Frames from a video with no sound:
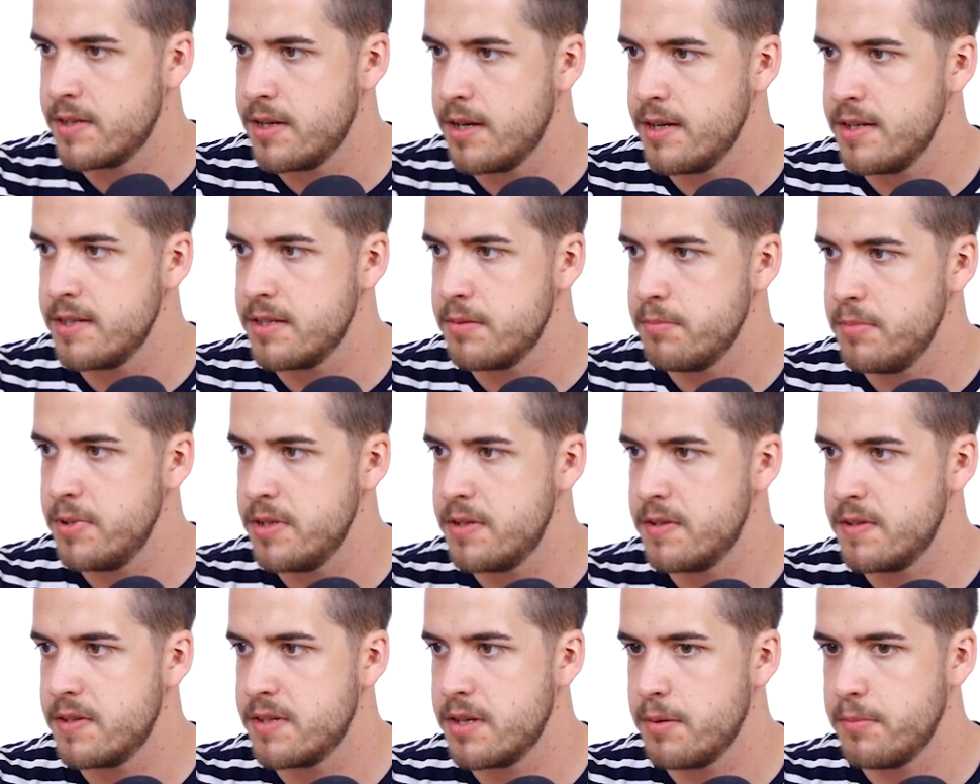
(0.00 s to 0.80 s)
size a
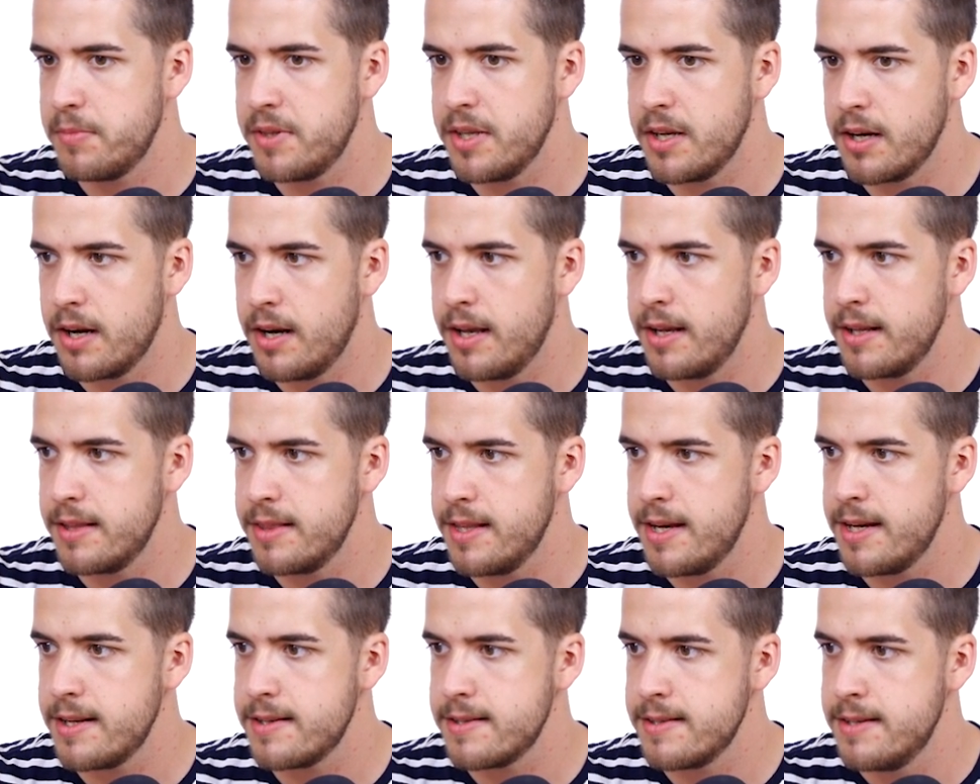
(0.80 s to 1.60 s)
bit to something
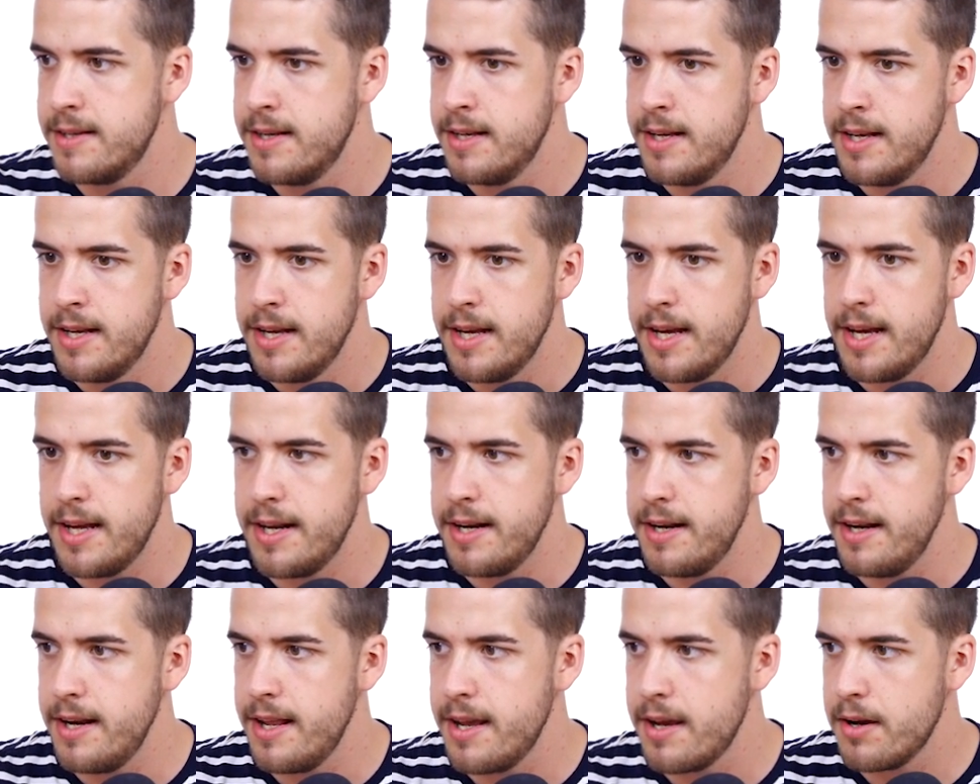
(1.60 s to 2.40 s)
like that.
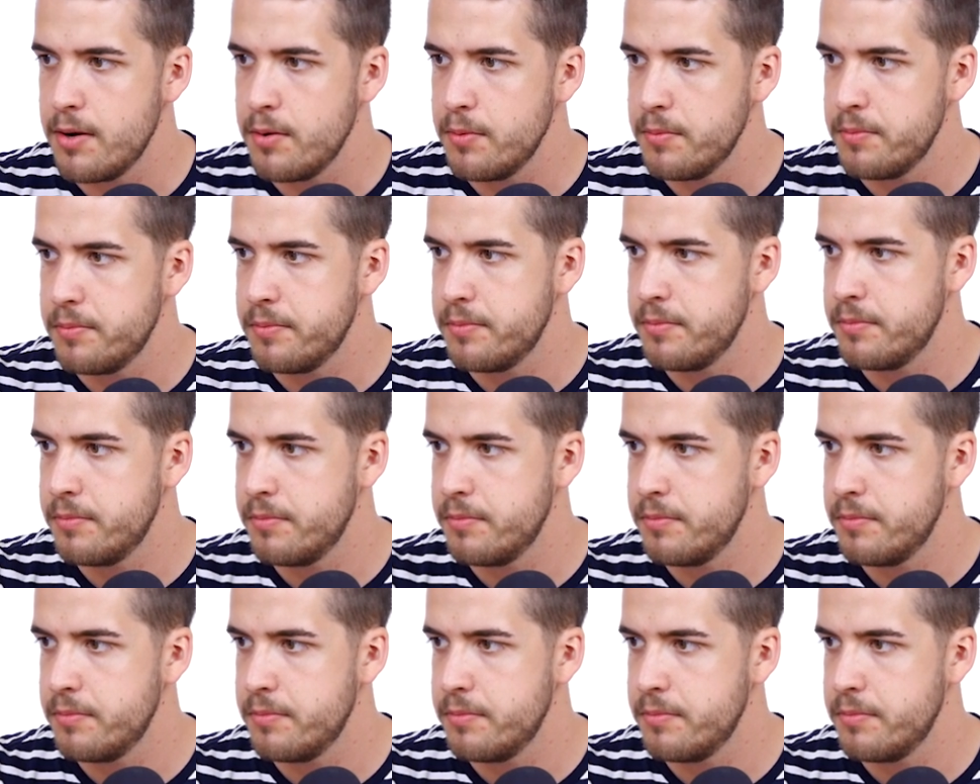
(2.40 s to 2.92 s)
And now